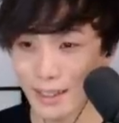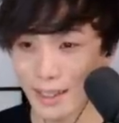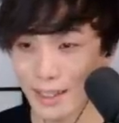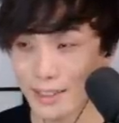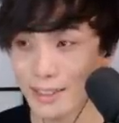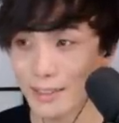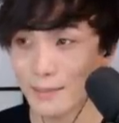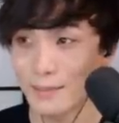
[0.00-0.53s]
I
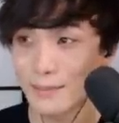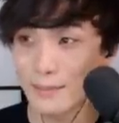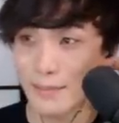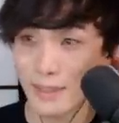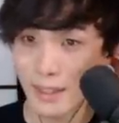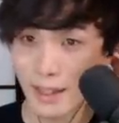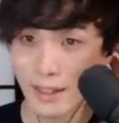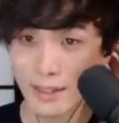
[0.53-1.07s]
should...
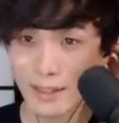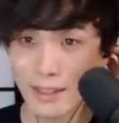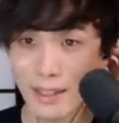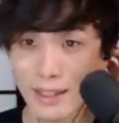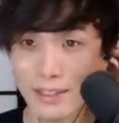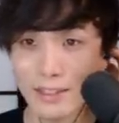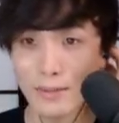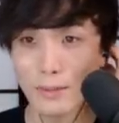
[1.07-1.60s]
I don't think
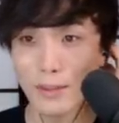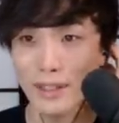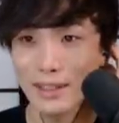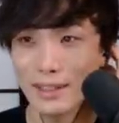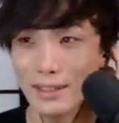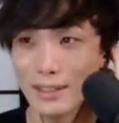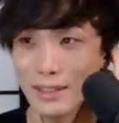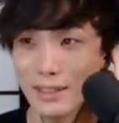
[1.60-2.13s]
I should read
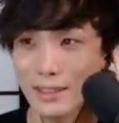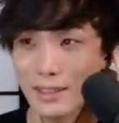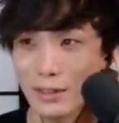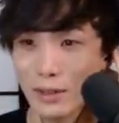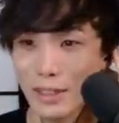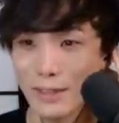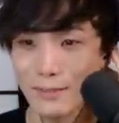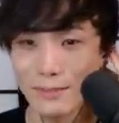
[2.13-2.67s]
this on
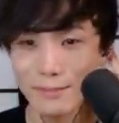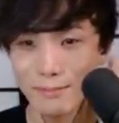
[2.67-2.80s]
stream.